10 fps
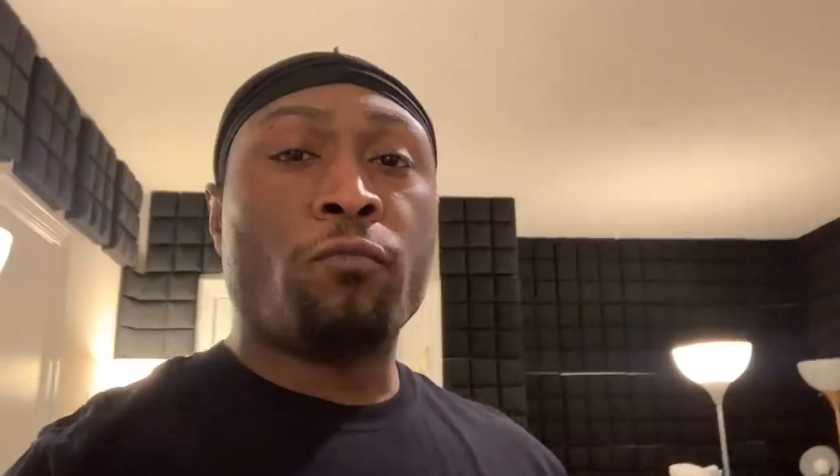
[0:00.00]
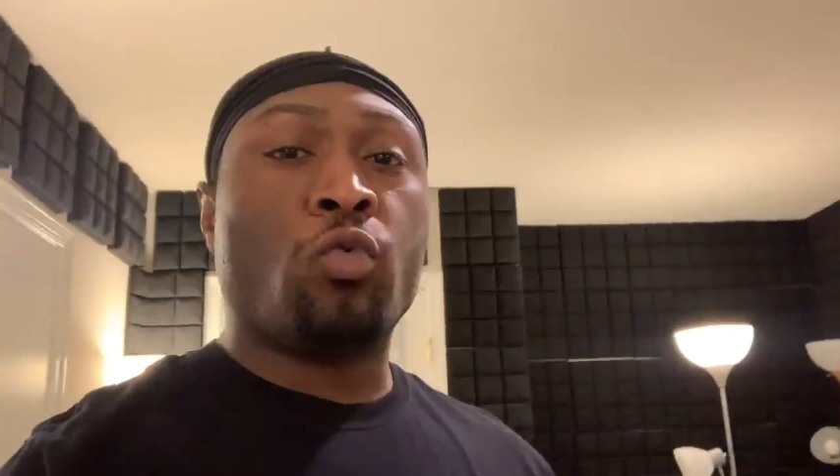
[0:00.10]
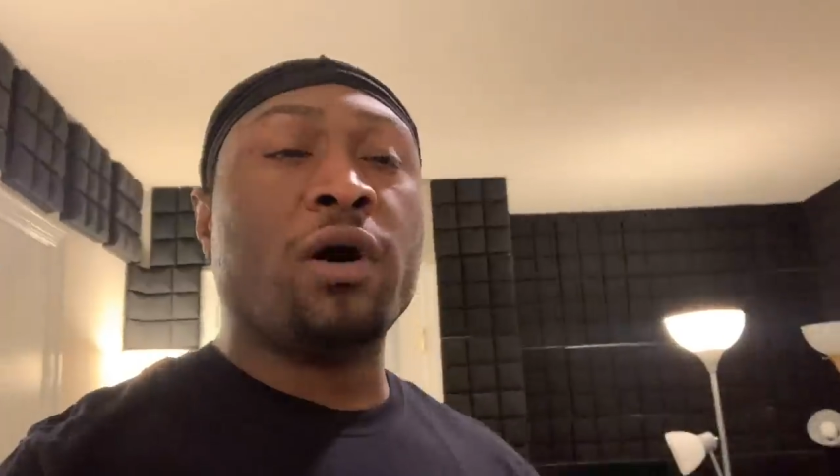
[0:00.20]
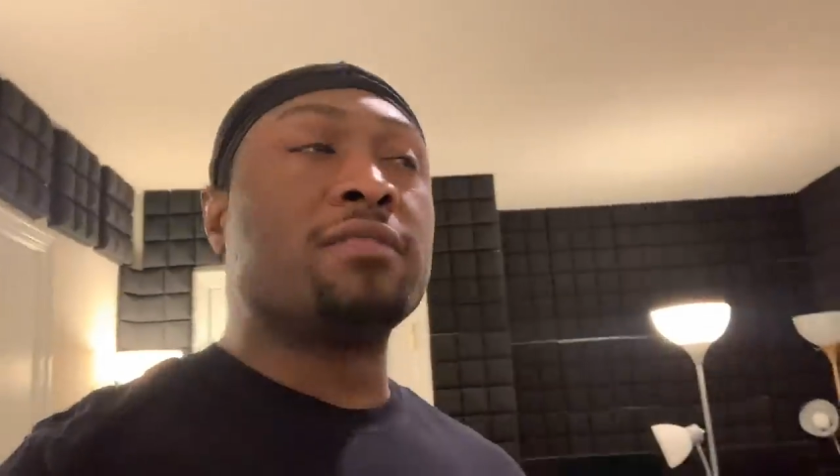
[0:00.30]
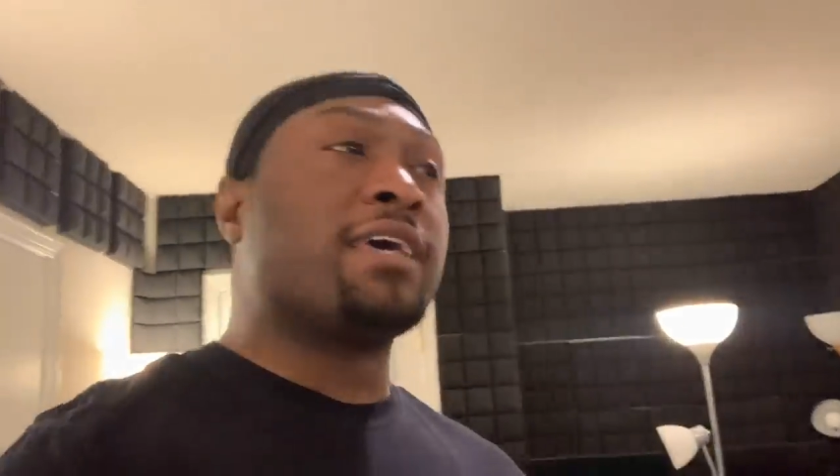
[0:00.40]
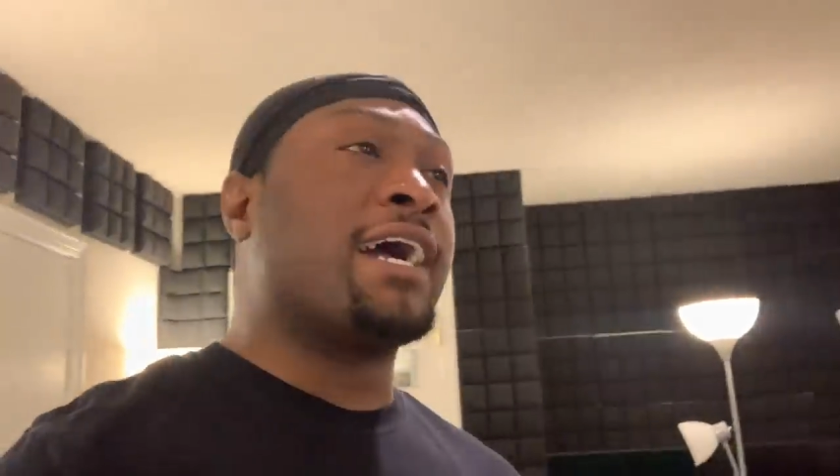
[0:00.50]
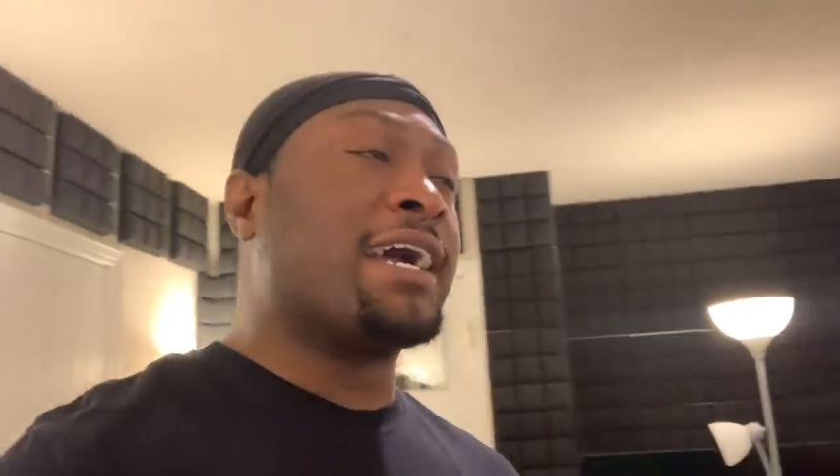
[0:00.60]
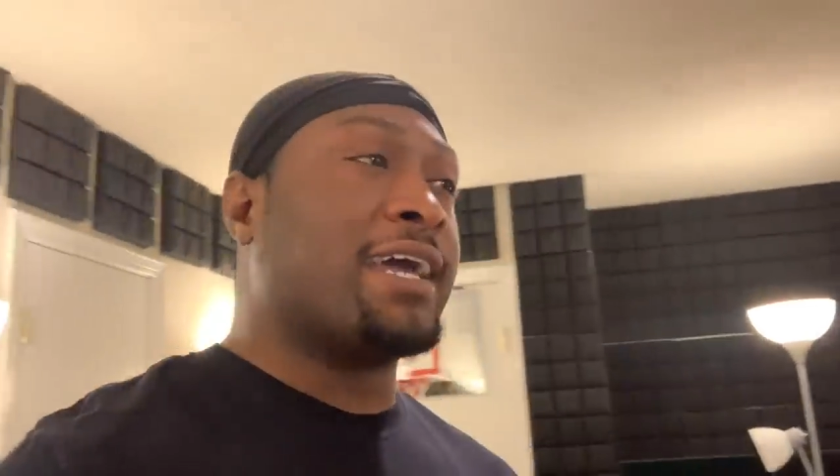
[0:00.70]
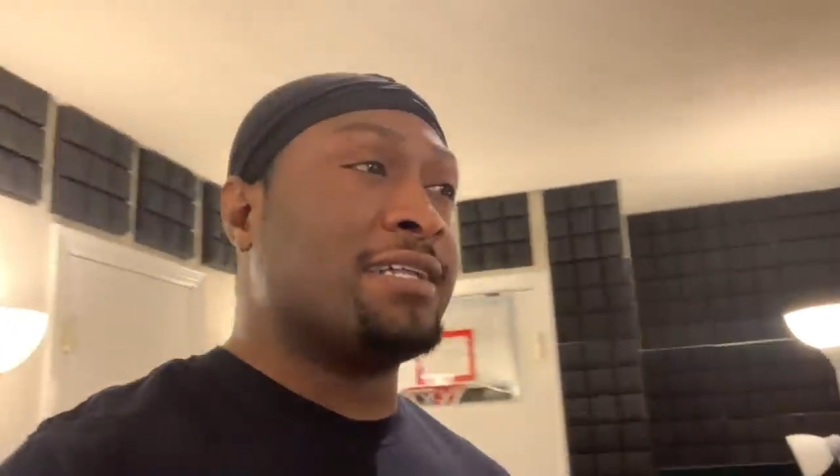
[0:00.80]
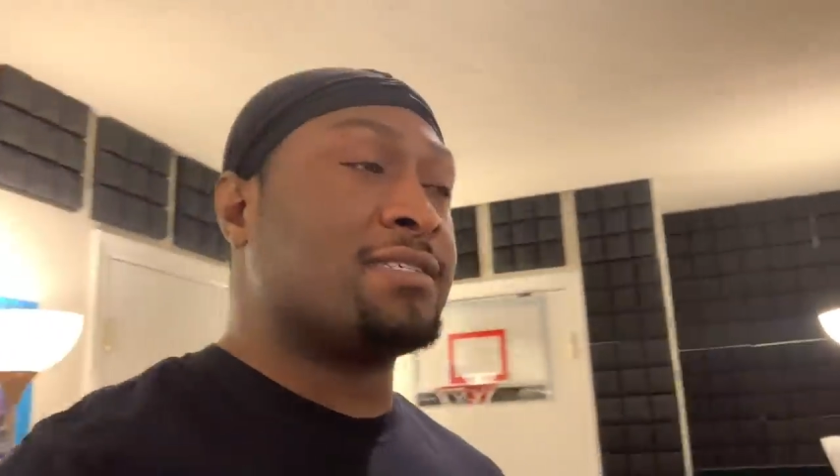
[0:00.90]
One thing I
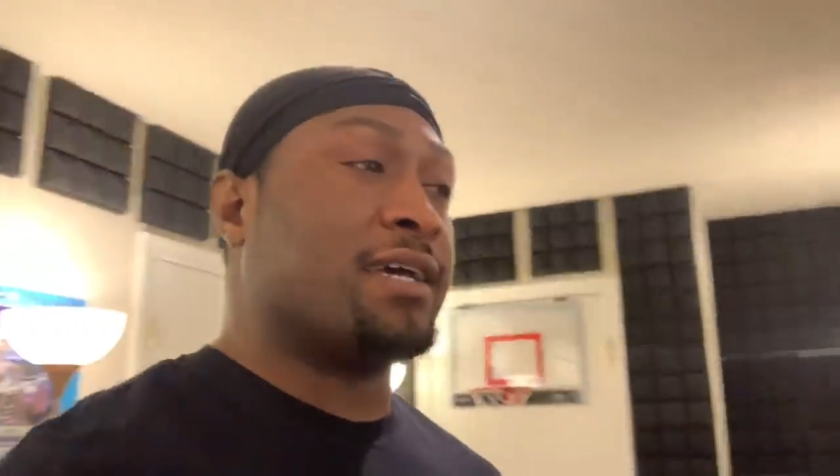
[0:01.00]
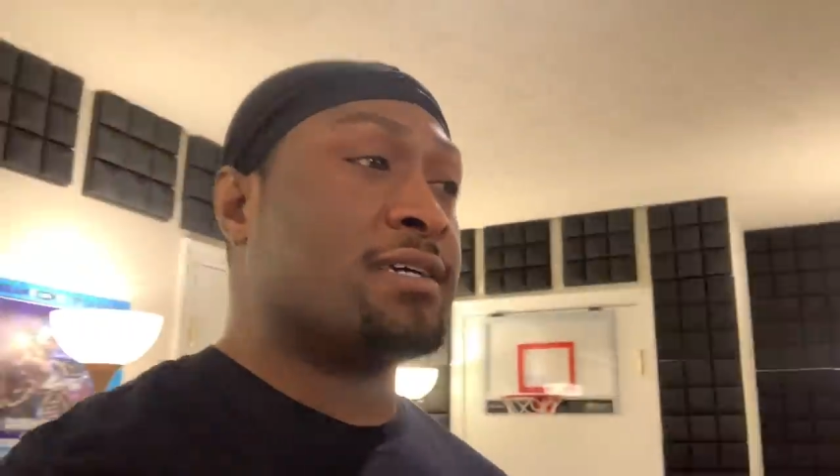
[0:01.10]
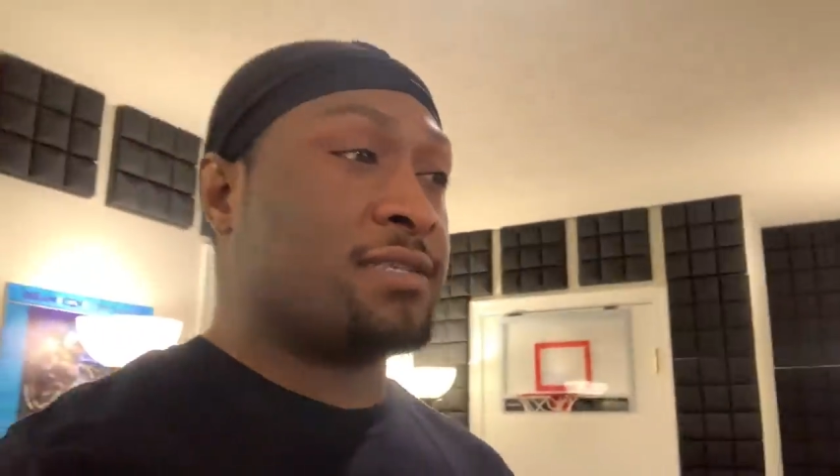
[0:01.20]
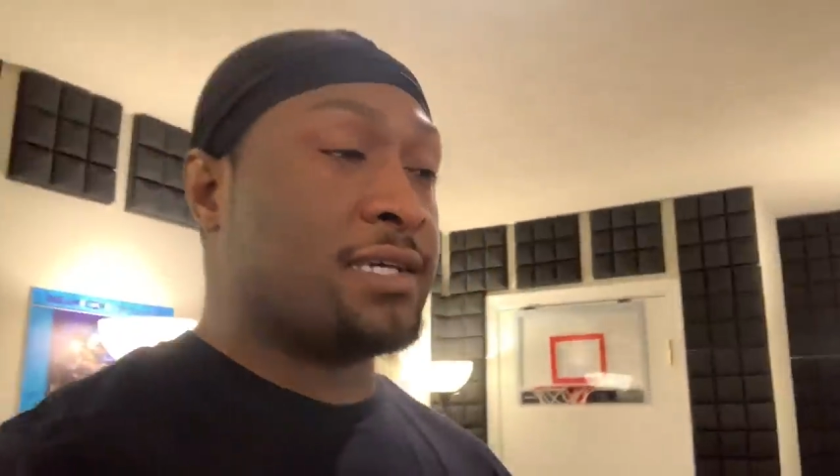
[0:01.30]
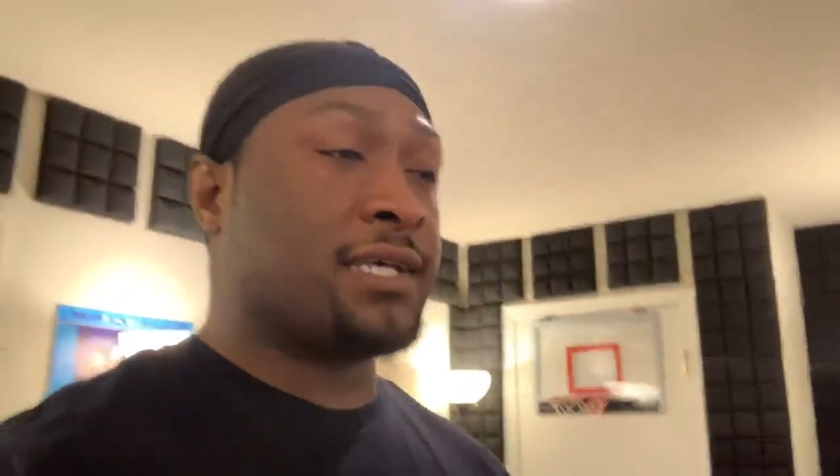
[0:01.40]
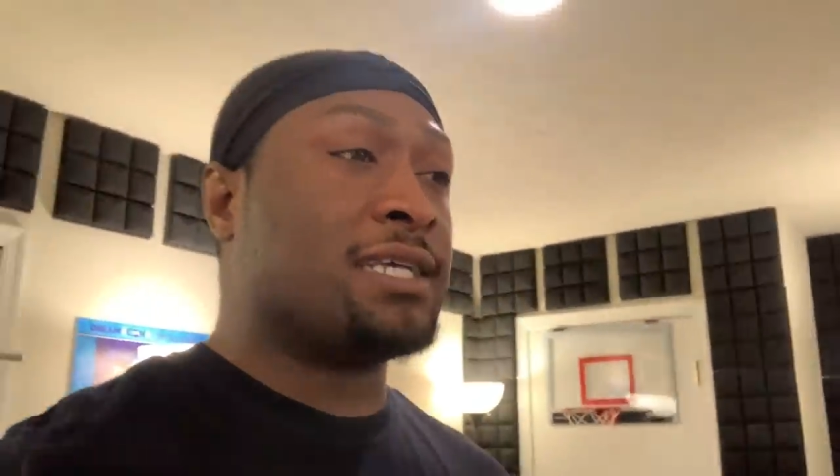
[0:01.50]
can say is this: